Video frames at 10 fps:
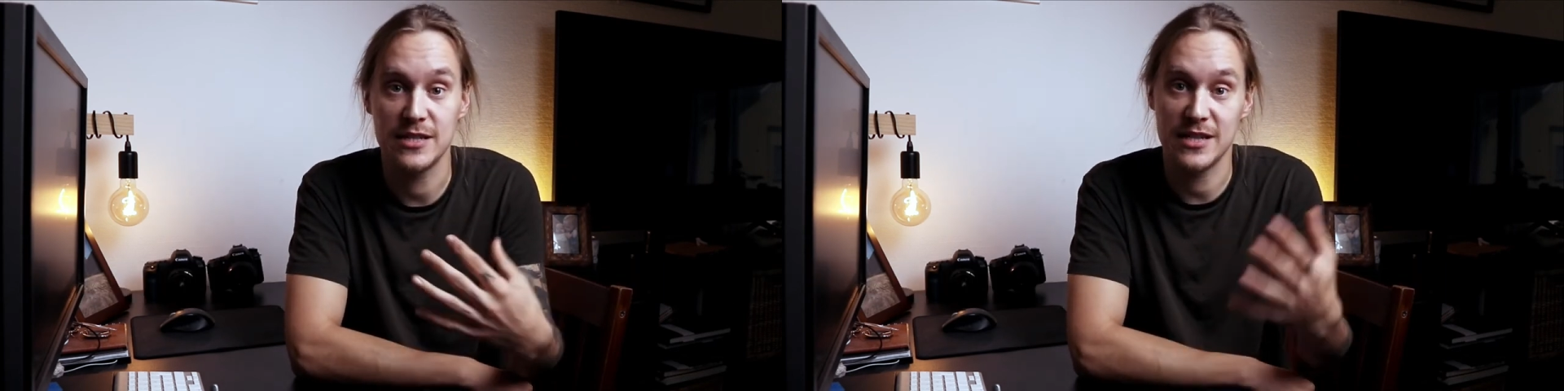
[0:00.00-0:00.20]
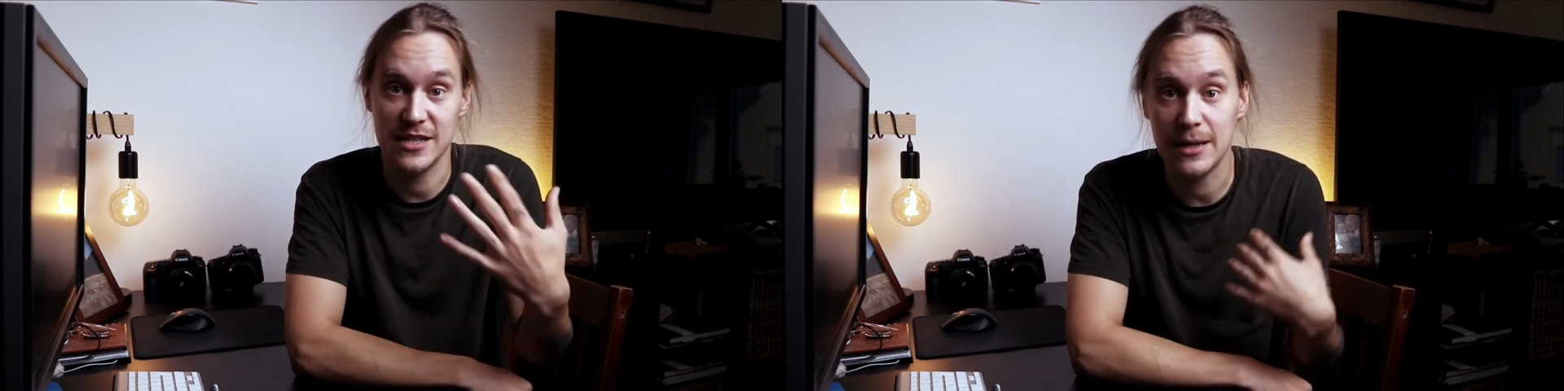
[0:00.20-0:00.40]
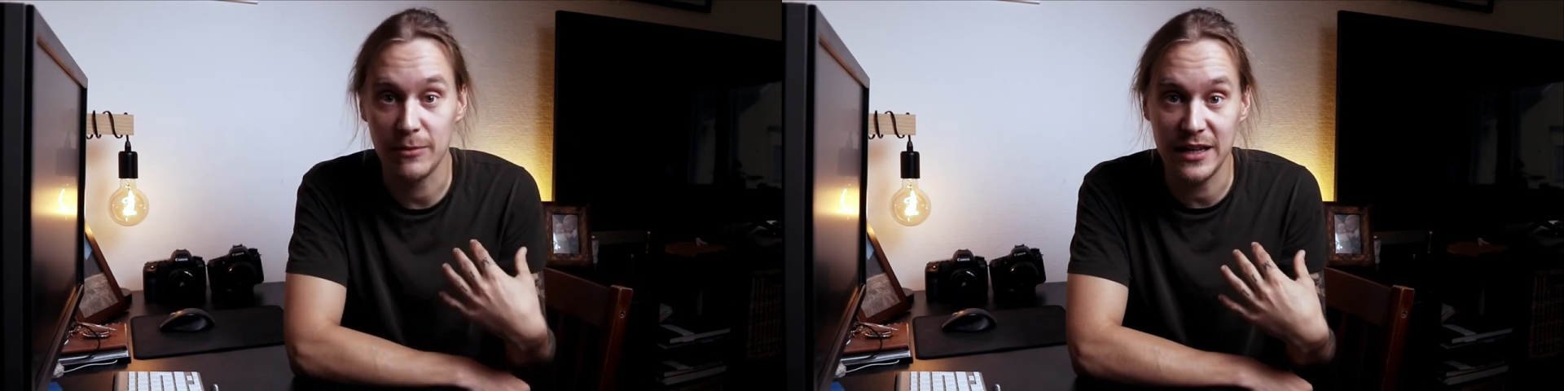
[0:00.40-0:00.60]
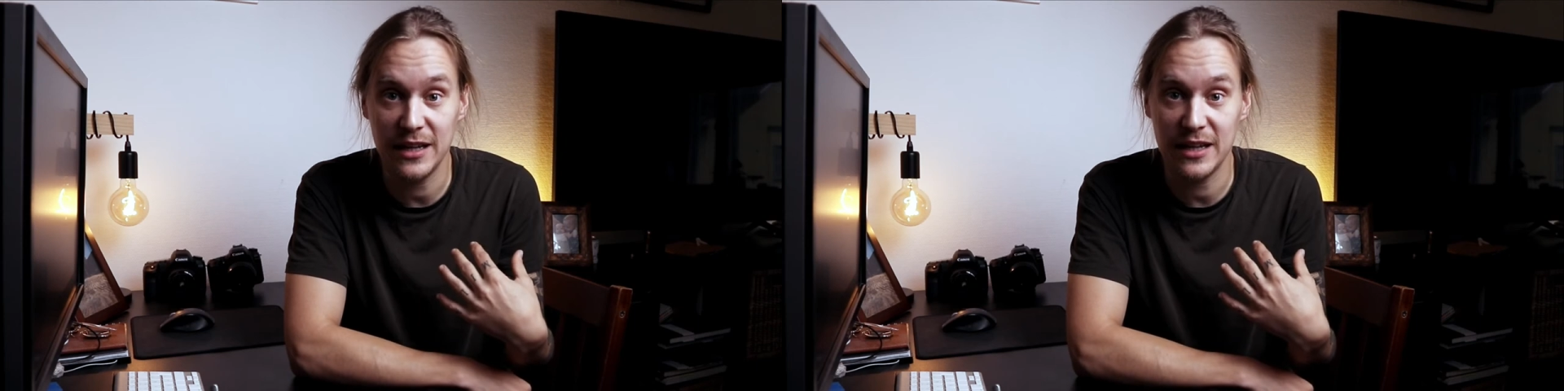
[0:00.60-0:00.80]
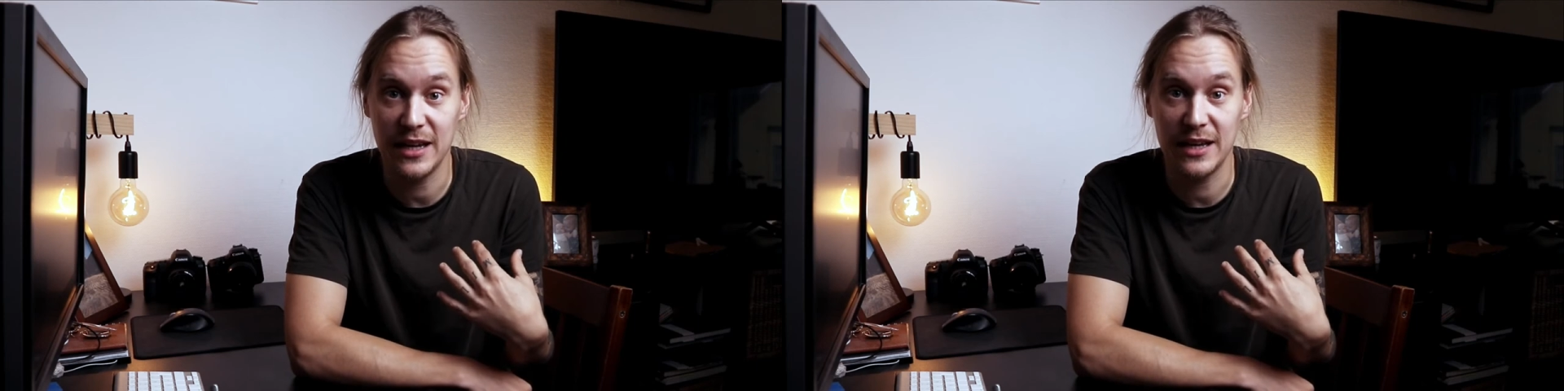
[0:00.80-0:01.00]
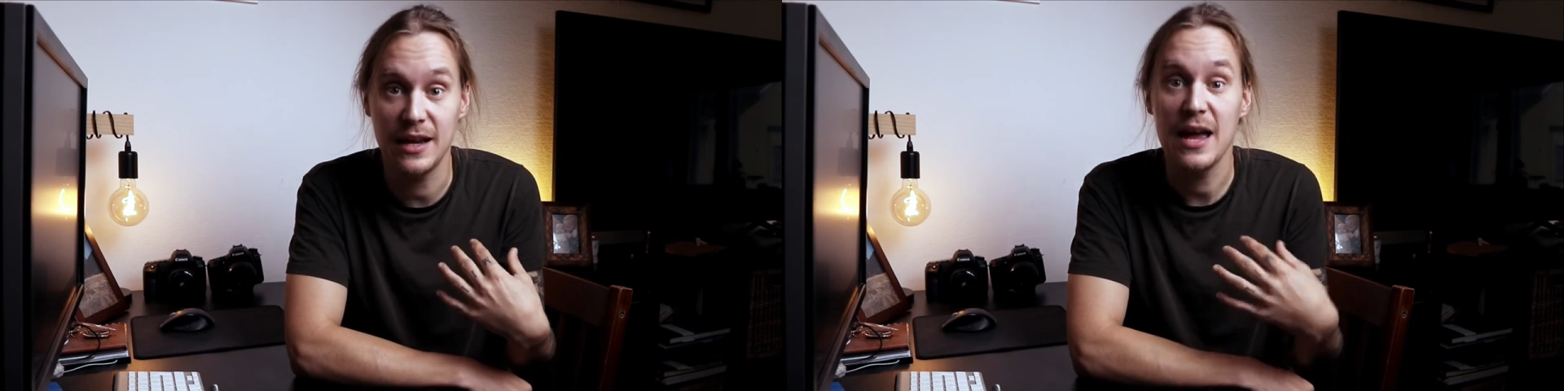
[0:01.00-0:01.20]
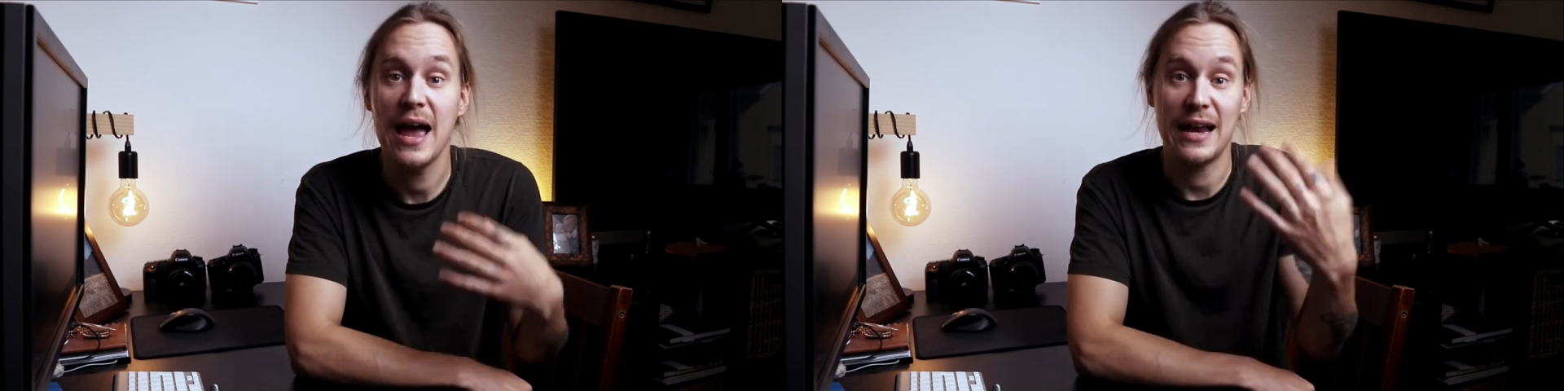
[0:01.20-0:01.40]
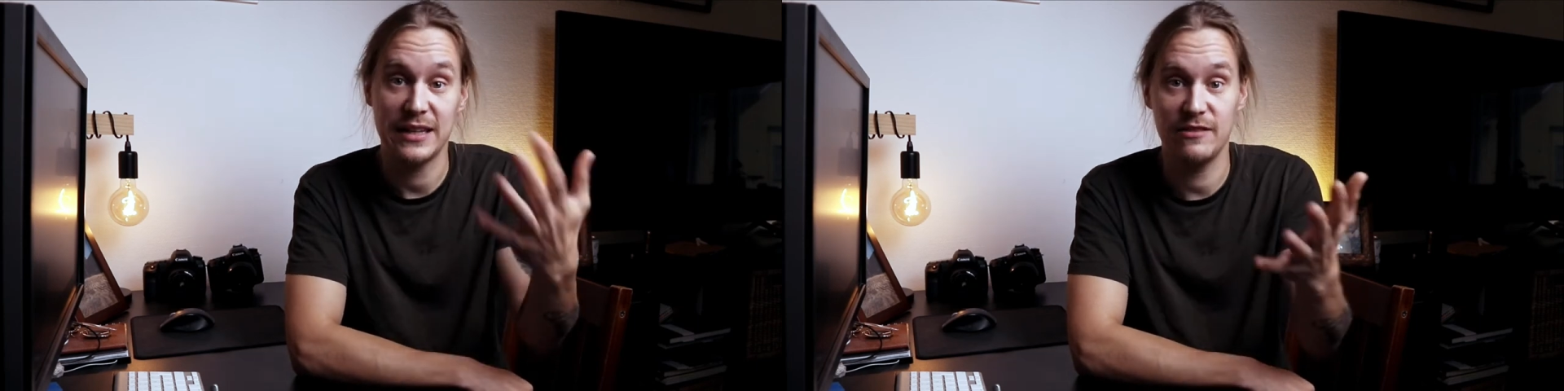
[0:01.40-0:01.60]
since I'm leaning in
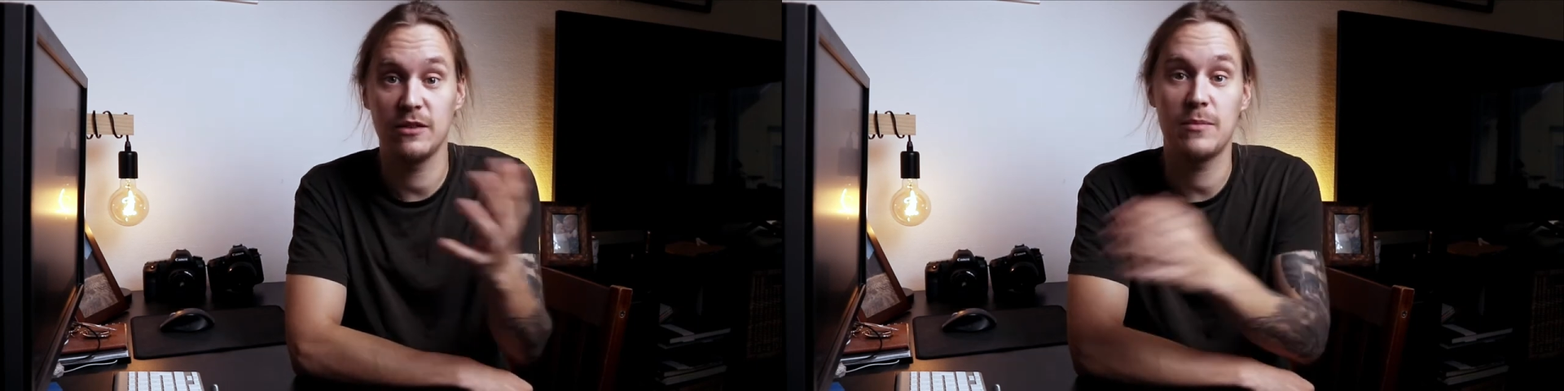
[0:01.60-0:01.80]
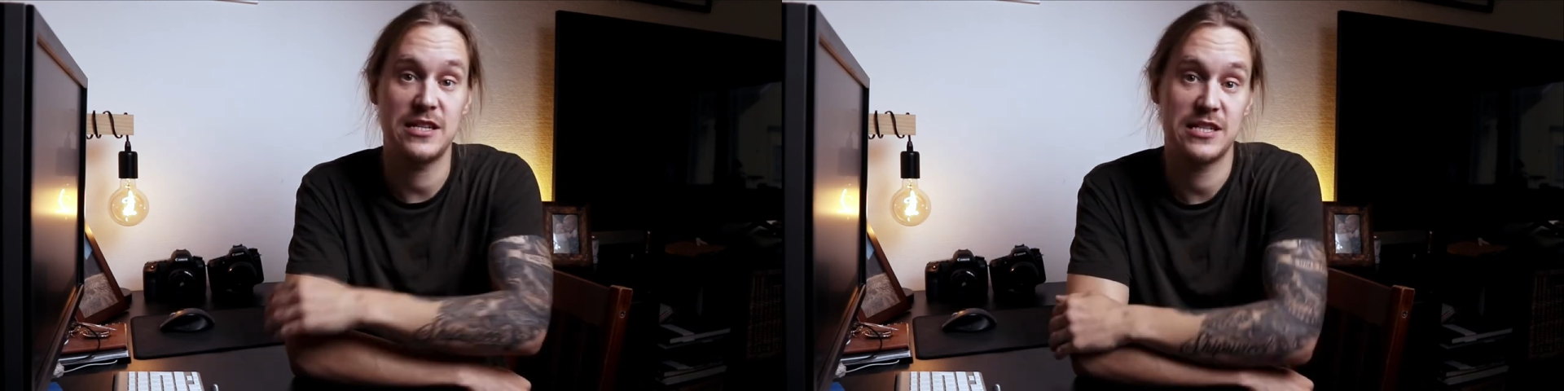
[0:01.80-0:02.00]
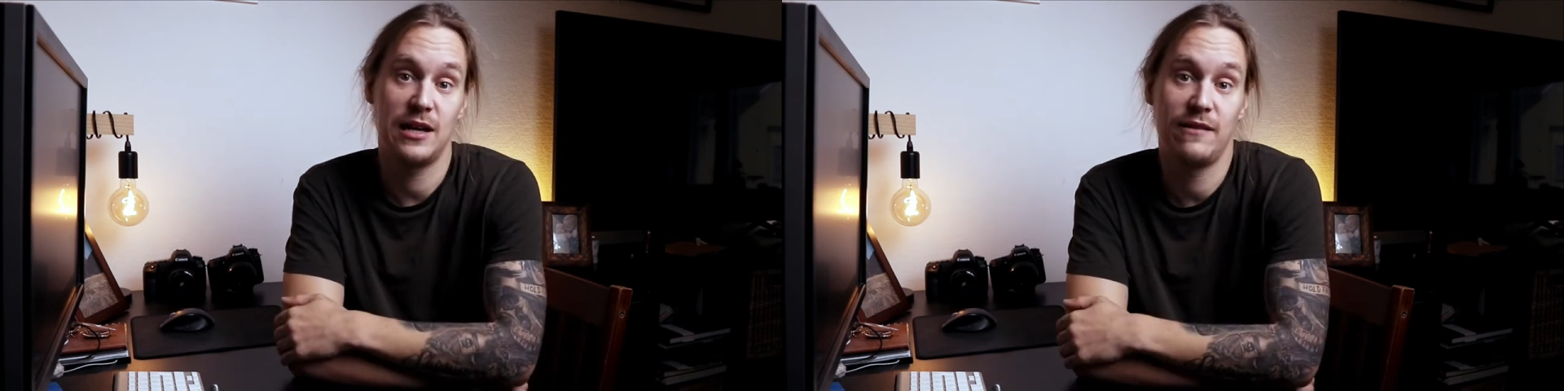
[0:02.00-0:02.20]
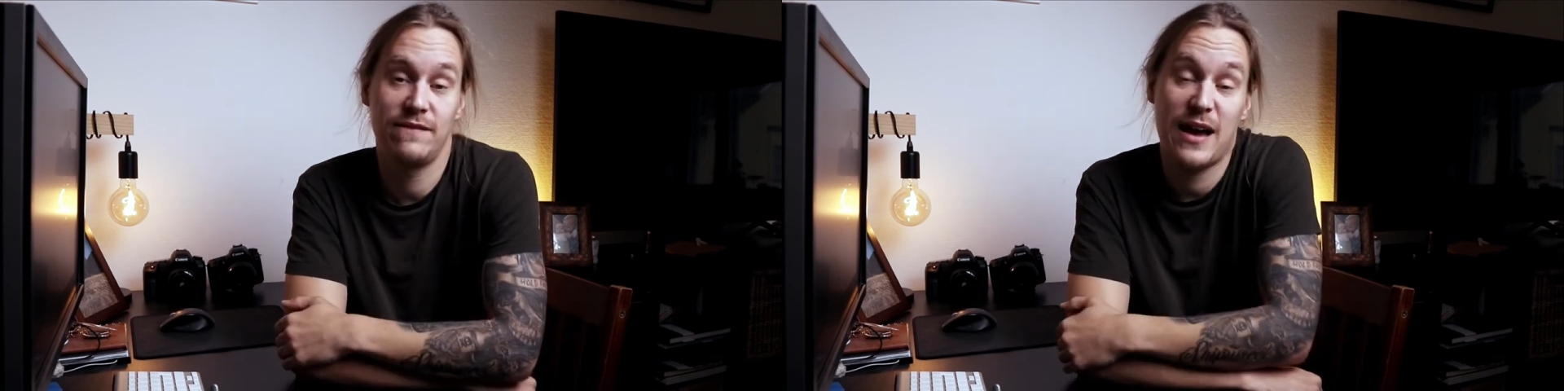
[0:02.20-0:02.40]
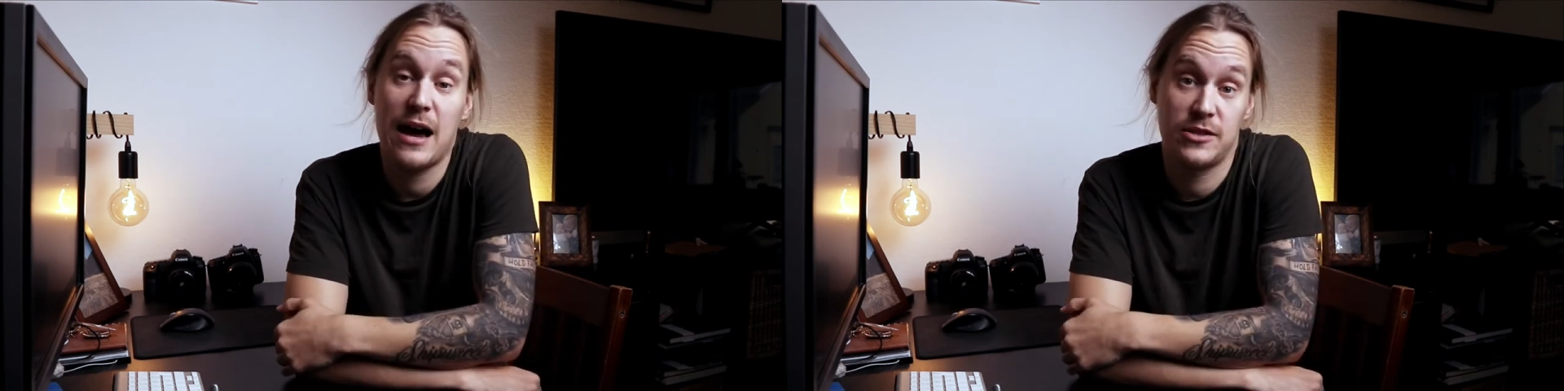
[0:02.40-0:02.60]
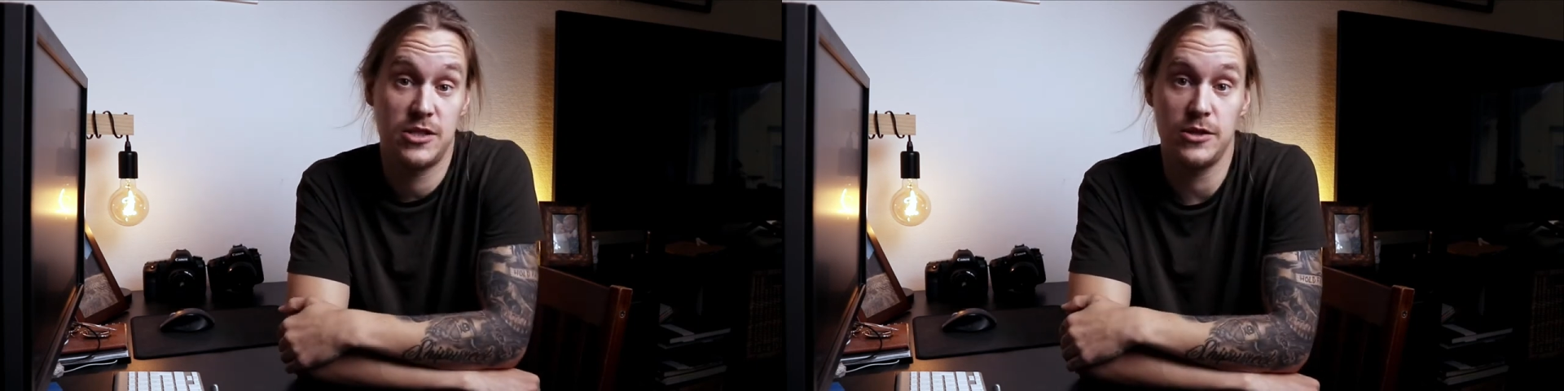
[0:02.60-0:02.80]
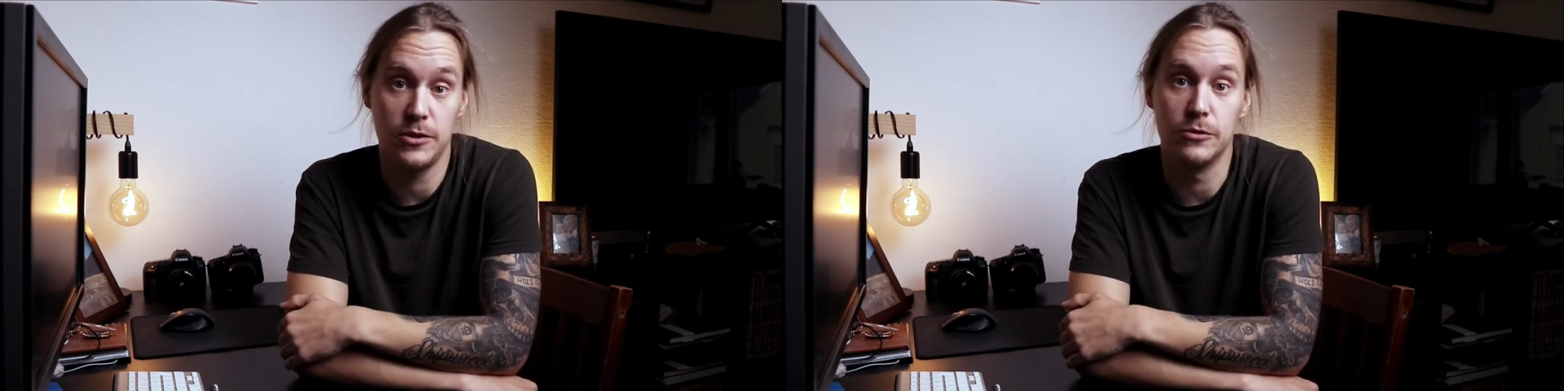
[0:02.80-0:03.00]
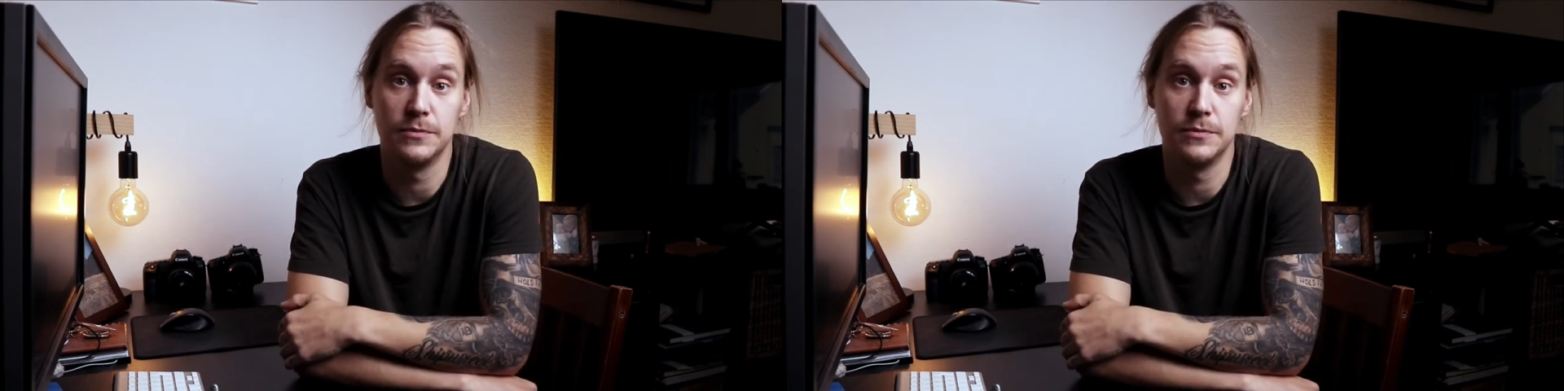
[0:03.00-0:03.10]
and giving myself out to you.